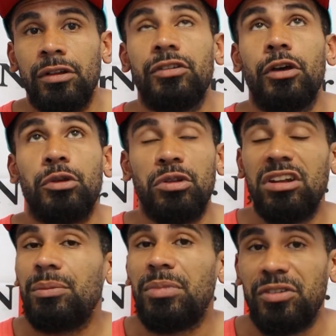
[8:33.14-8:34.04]
So you
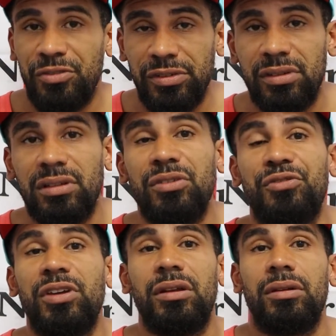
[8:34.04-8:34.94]
need to be physically
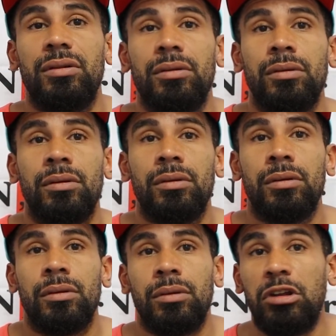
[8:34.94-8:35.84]
fit.
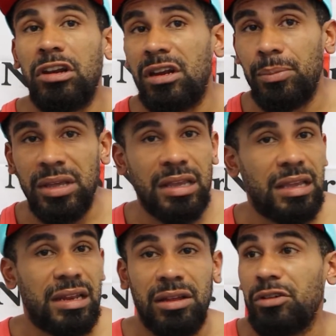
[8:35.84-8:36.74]
You need to be
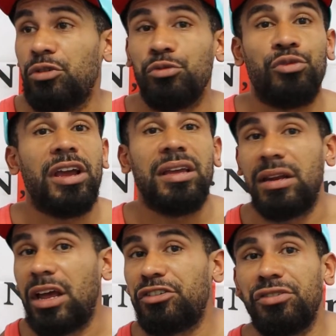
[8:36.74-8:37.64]
eating right
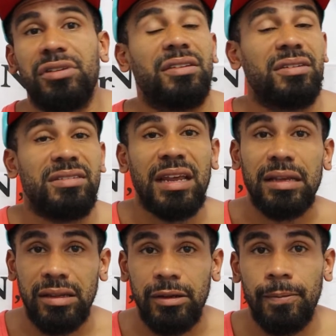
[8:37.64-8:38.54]
and exercising
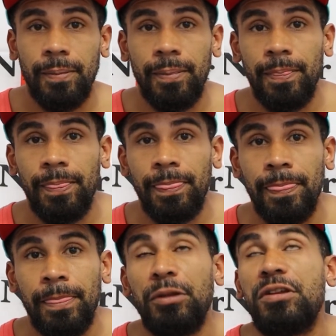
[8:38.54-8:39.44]
daily.
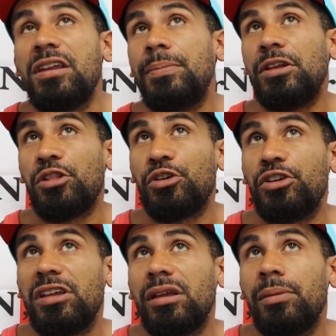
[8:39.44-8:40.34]
You need to be
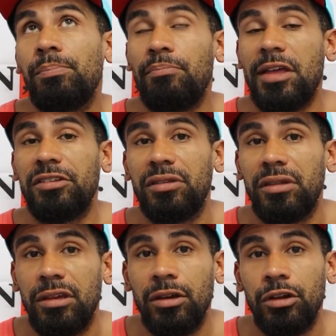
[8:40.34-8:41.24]
learning
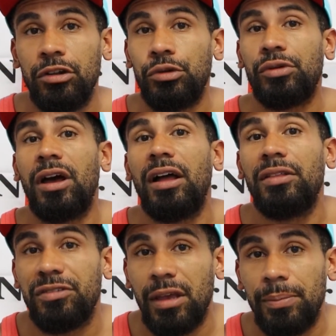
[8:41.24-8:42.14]
mentally new
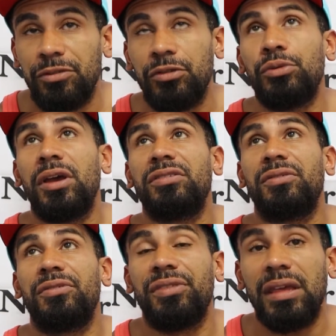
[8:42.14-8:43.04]
concepts, new ways
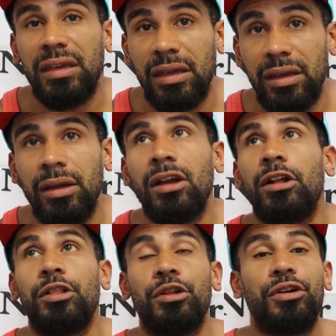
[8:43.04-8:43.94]
of thinking,
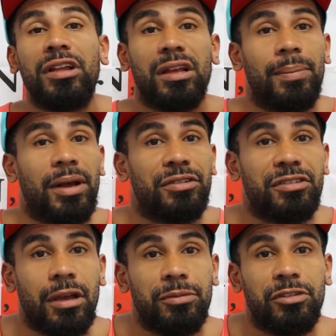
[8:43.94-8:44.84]
learning about
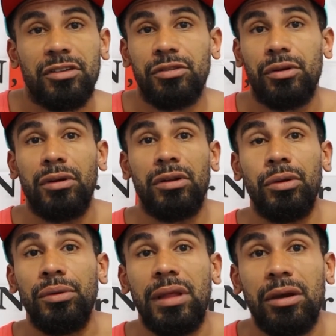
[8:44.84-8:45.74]
subjects, learning
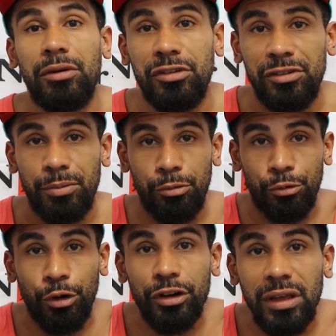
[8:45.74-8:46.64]
new languages,
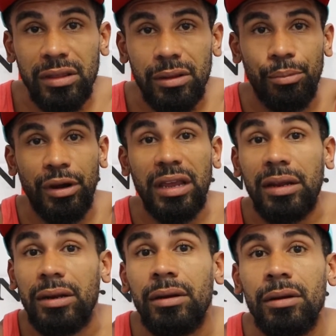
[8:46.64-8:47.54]
working the
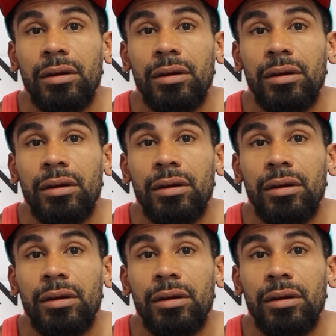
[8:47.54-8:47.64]
brain